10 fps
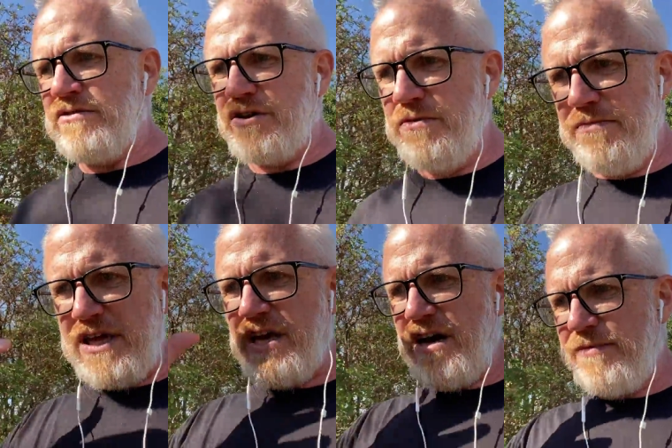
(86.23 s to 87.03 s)

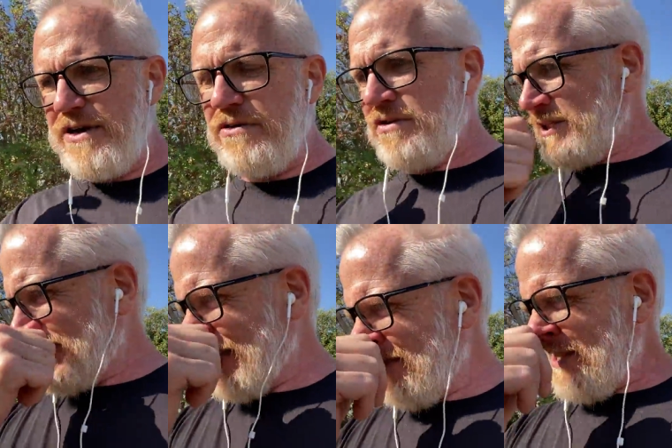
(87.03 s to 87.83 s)
kumbaya, my lord
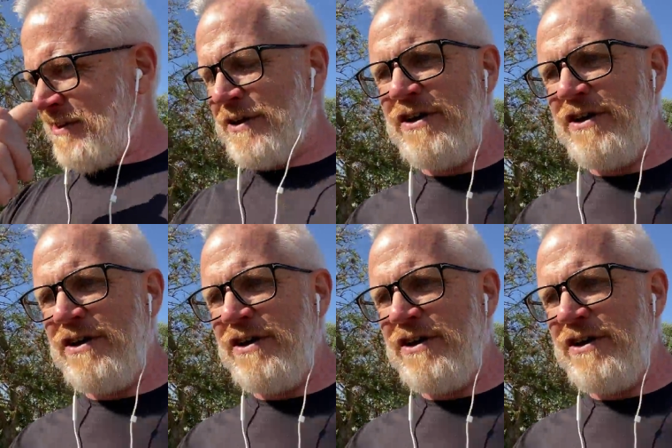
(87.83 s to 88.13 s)
shit going